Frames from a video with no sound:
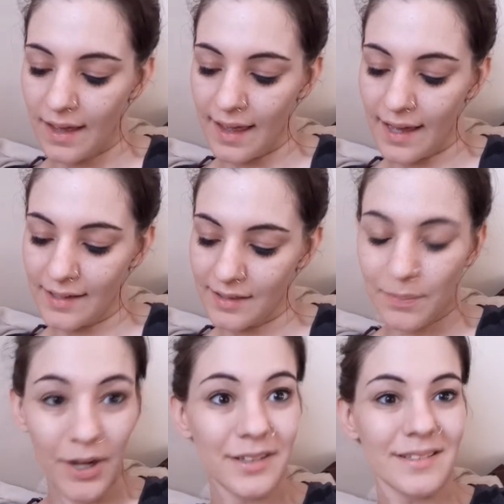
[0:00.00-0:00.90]
And this
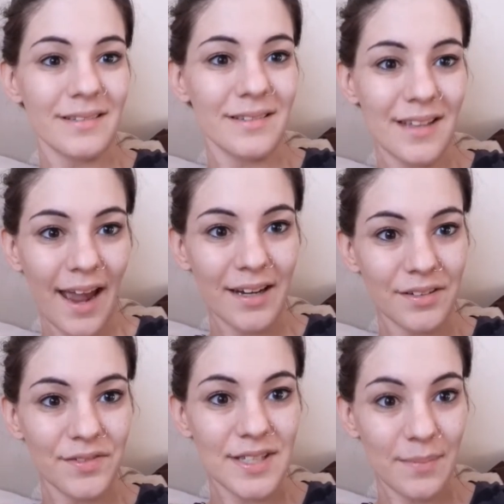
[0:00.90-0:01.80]
part kind
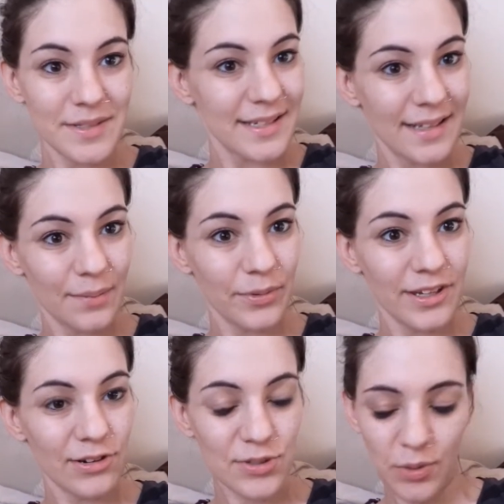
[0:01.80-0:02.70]
of sums this up with
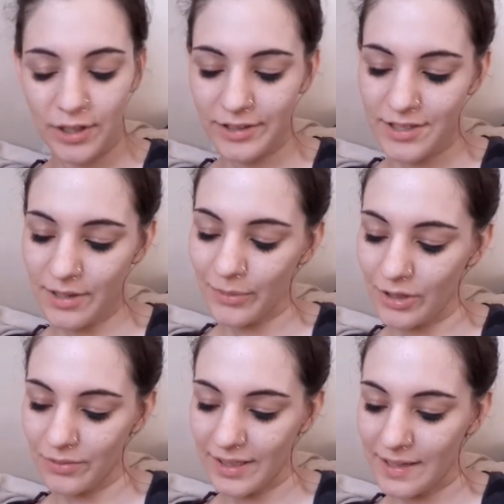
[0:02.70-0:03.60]
no spoilers, so I'm going
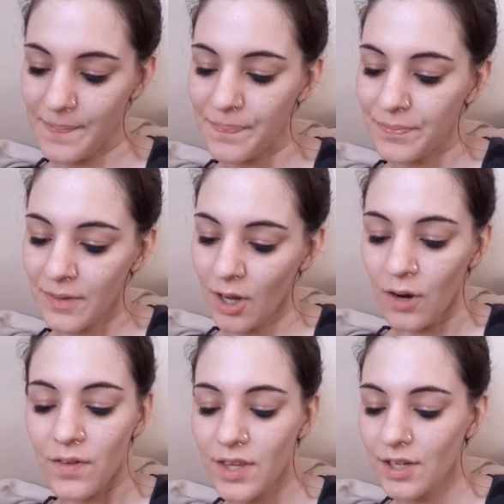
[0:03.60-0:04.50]
to read it.
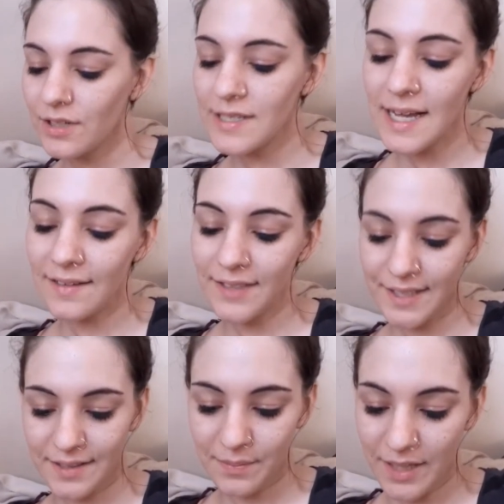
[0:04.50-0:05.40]
"Over the years, I've let
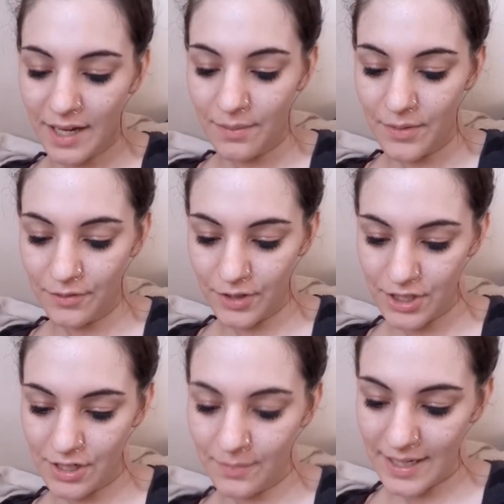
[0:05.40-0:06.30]
this become the
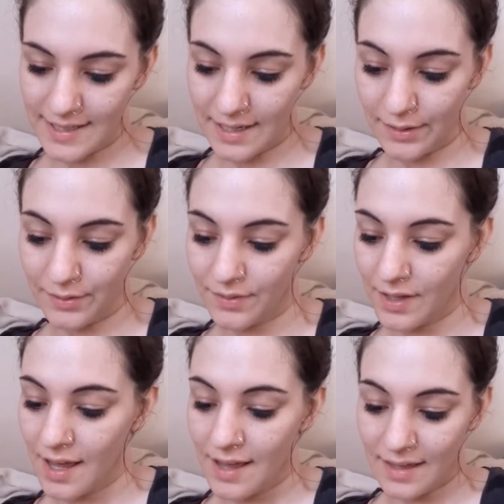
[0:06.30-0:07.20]
version of myself
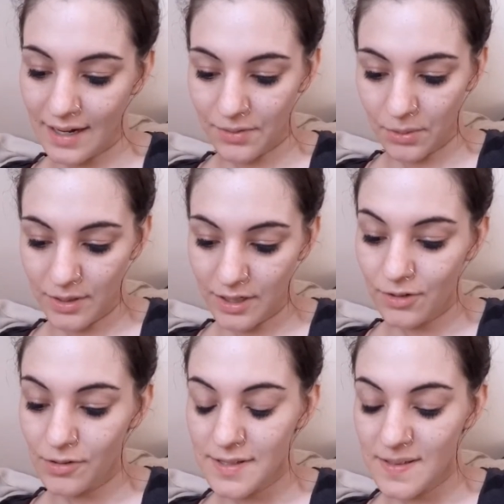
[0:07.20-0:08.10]
that everyone
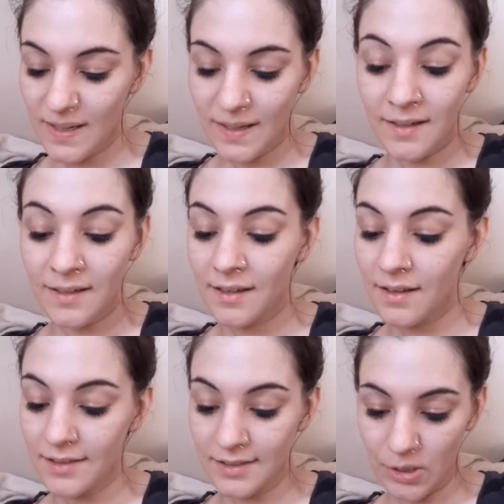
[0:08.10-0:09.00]
knows. Eden,
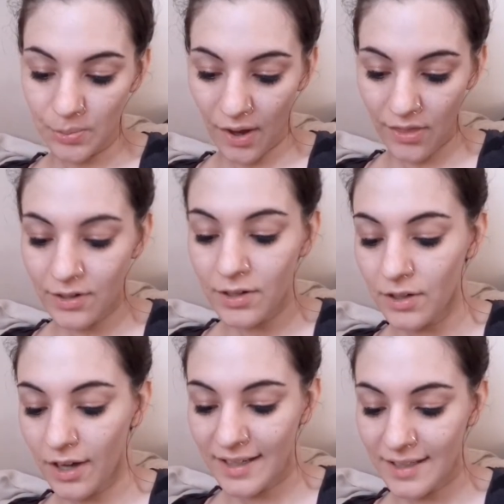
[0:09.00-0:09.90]
the little brother.
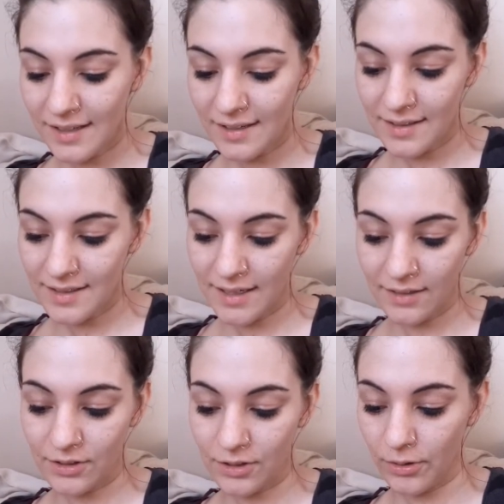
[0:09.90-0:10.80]
Not Eden, the
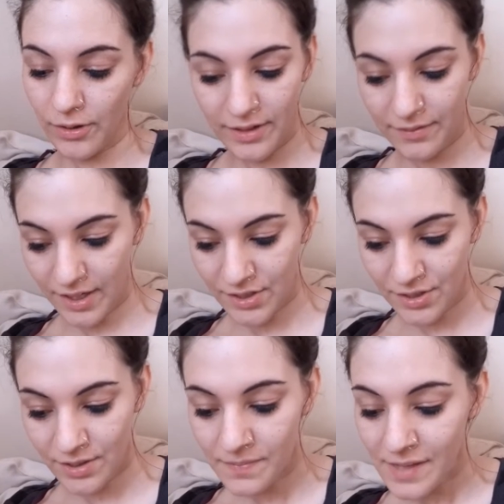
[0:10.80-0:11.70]
tinkler or the
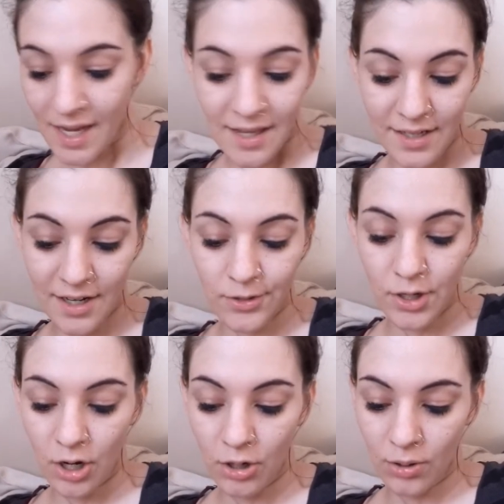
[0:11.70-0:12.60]
inventor. They don't
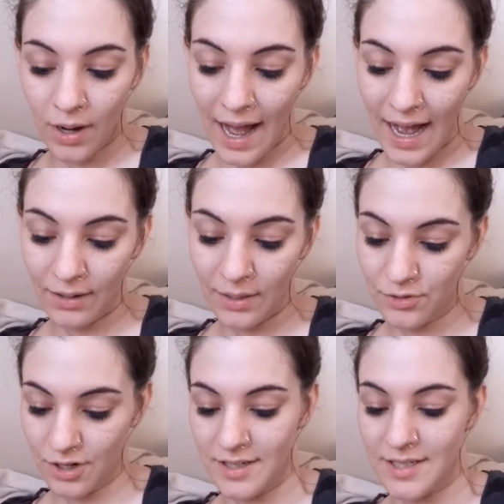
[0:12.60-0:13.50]
know how I'm
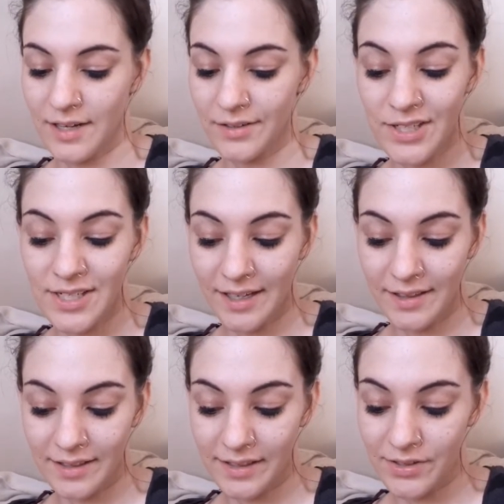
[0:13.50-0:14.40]
drawn to
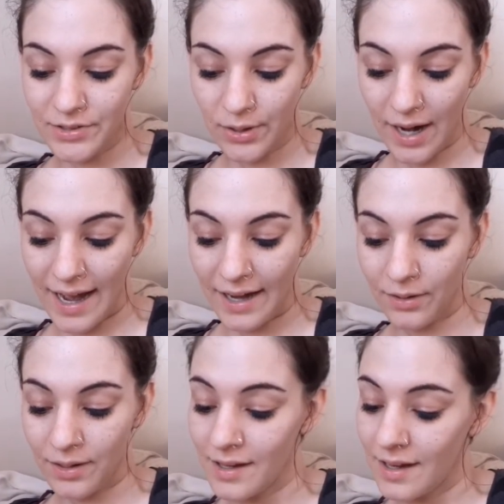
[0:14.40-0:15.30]
understand things or
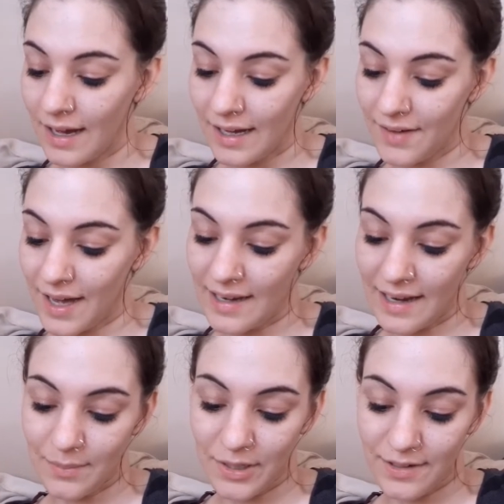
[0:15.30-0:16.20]
how I've had
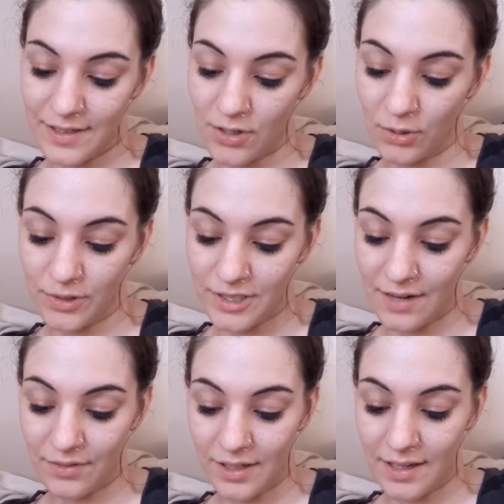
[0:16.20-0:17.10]
nightmares almost
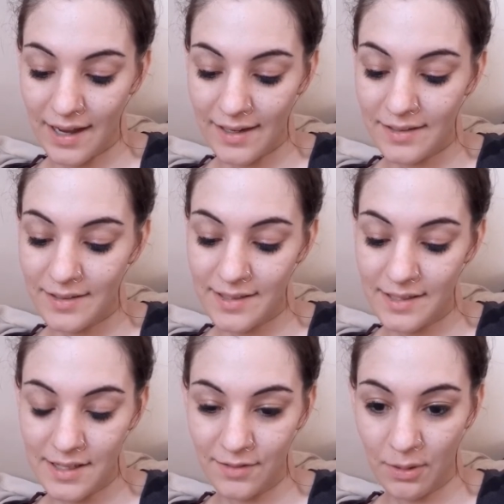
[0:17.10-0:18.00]
every night
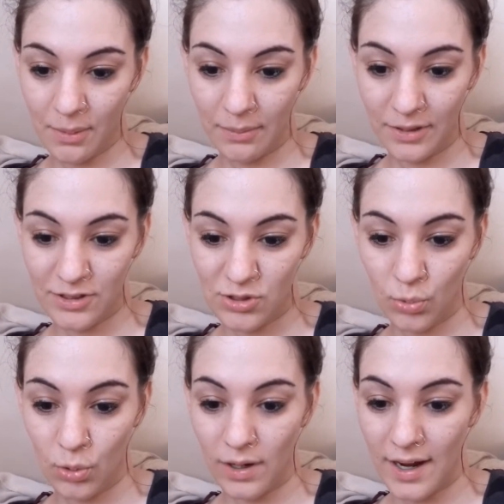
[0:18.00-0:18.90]
since the Republic's
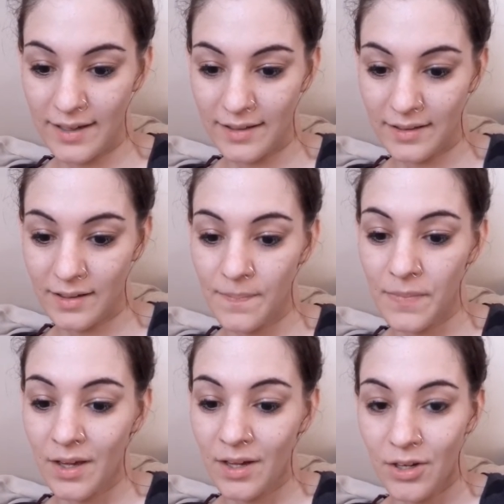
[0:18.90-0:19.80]
war ended.
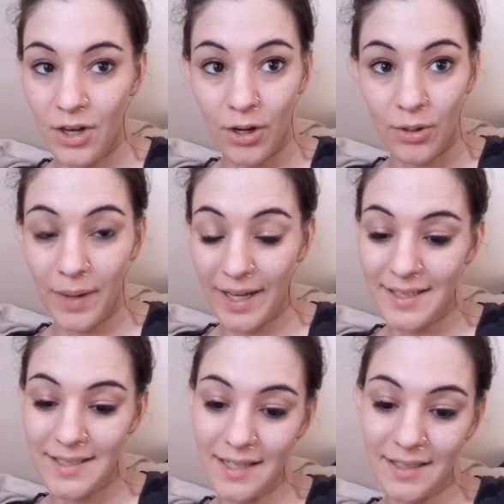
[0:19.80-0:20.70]
No, my
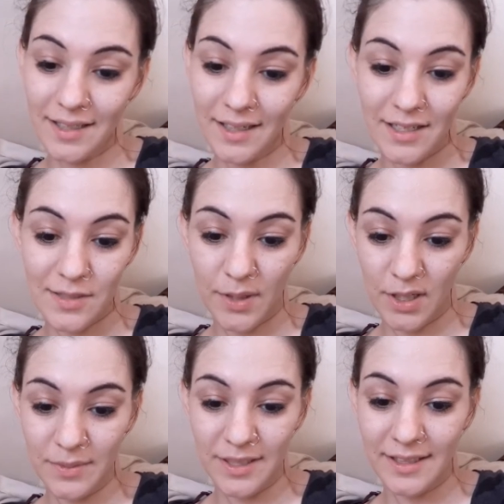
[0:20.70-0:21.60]
identity is
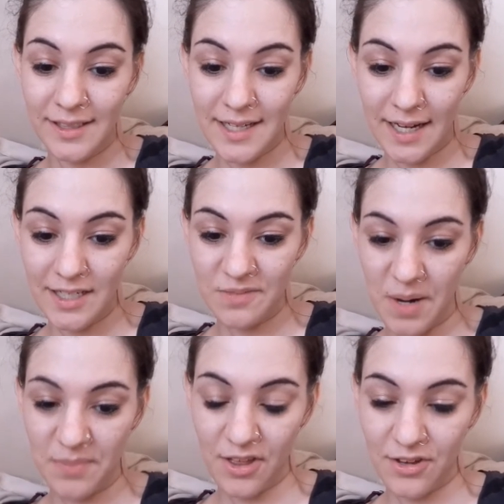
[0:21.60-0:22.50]
permanently tied to
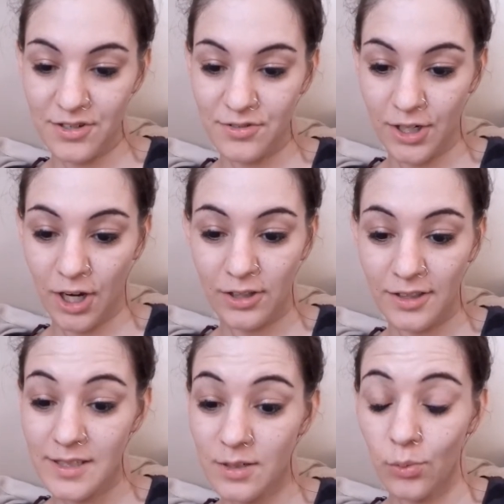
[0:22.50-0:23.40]
my brother's,
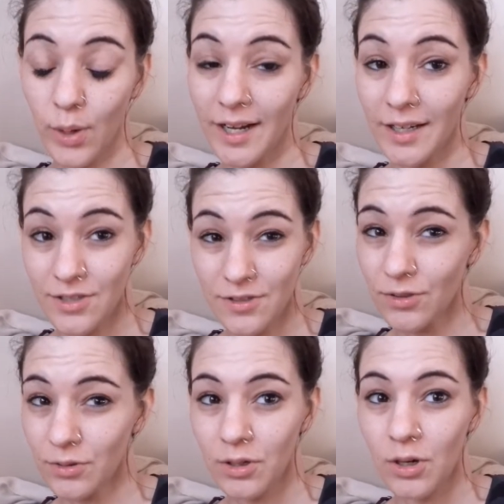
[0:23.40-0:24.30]
regardless of what I
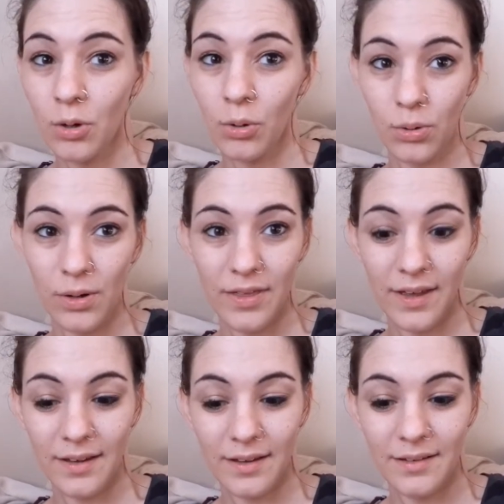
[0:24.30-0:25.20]
do or
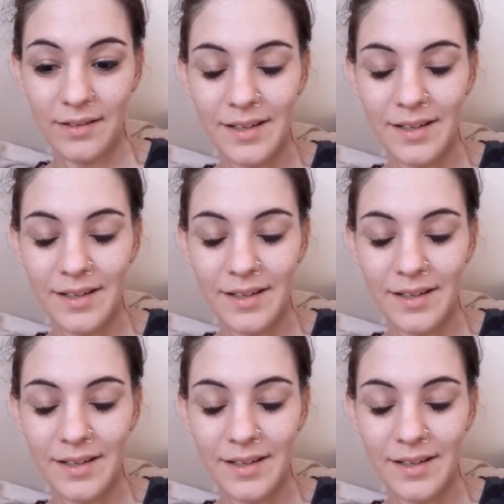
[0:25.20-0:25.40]
think."